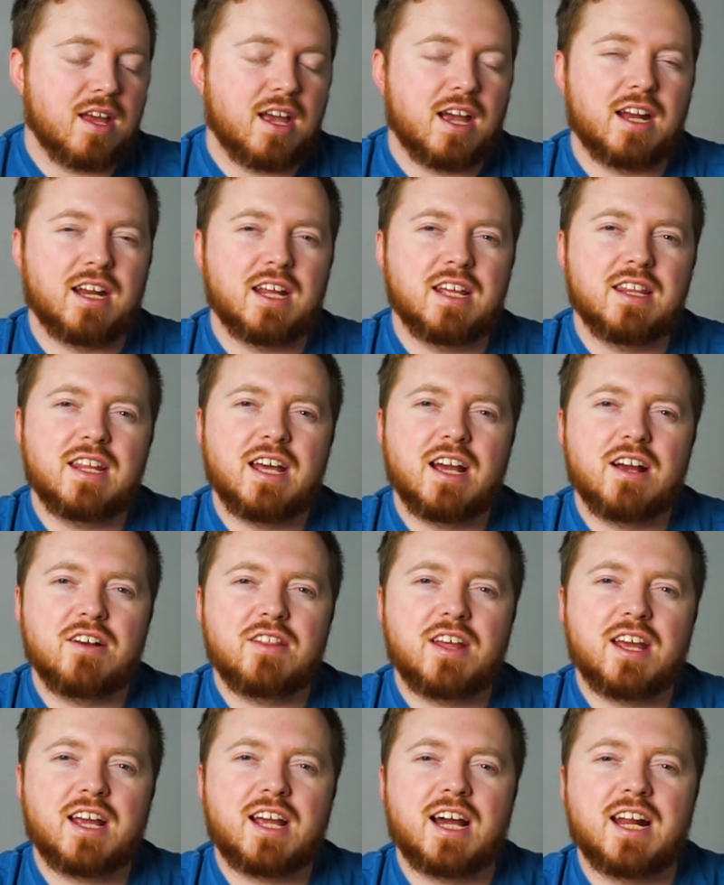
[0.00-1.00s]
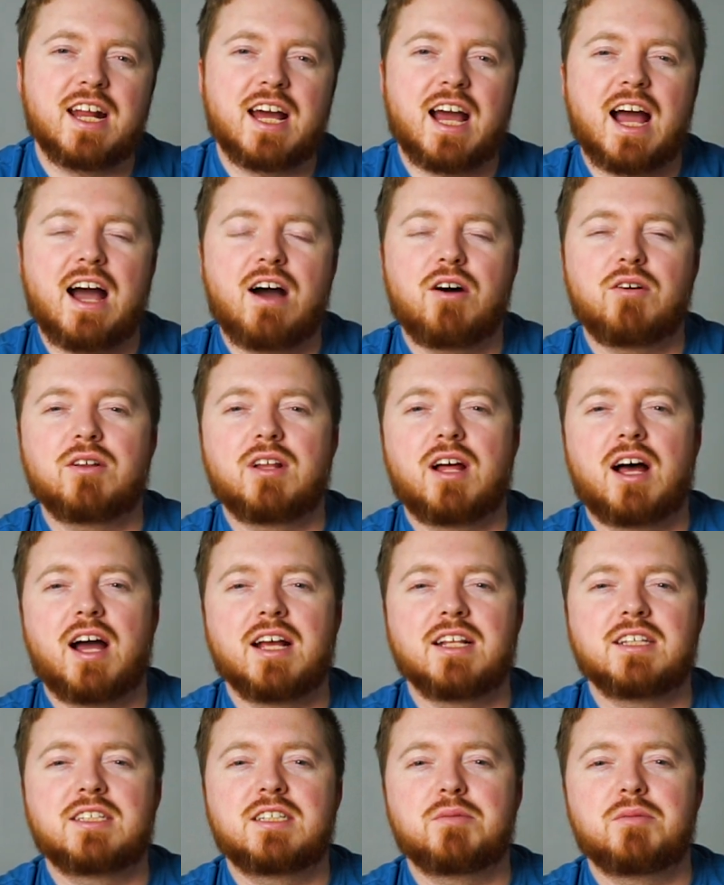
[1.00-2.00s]
And in there, they kind of
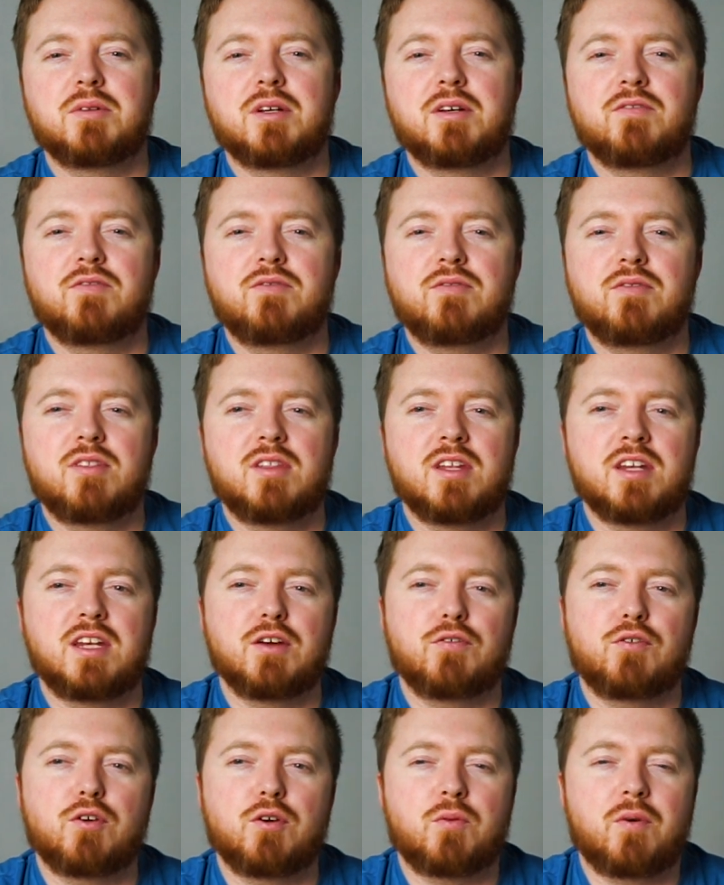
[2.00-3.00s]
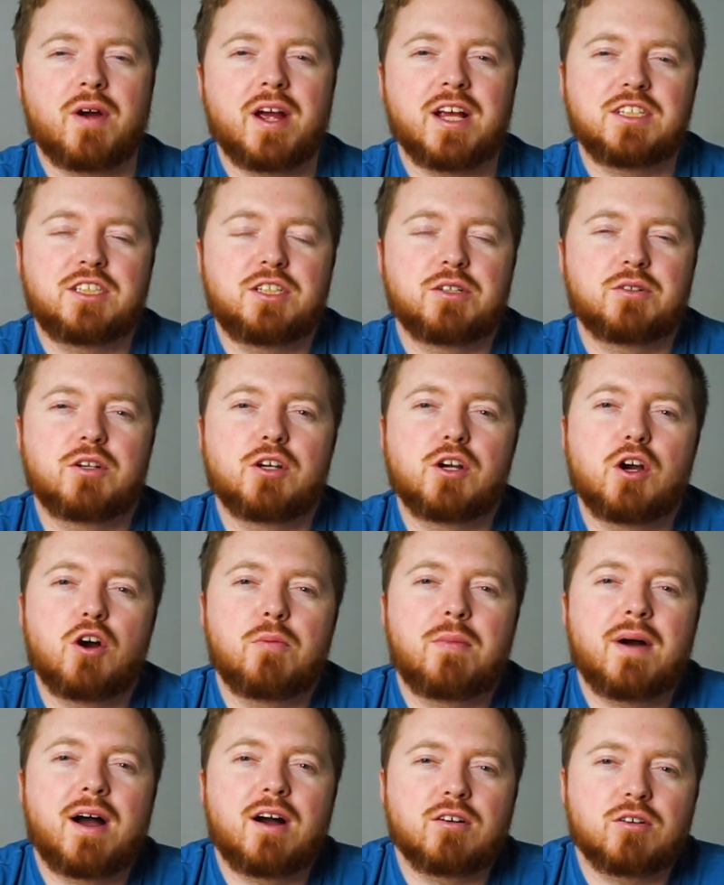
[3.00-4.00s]
outline some of the different ways you can go
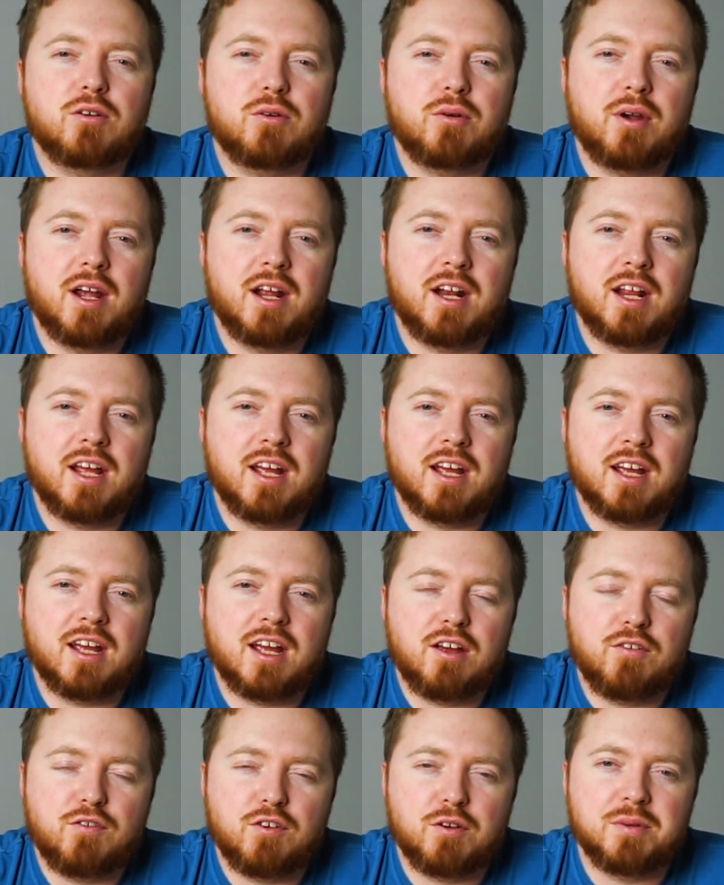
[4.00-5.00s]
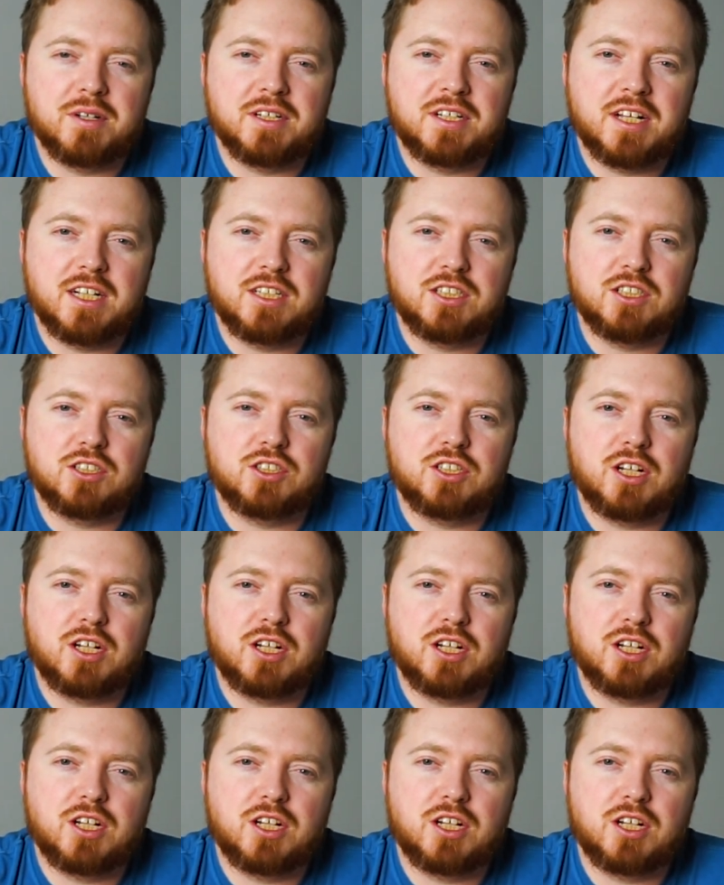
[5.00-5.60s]
about creating a fermentation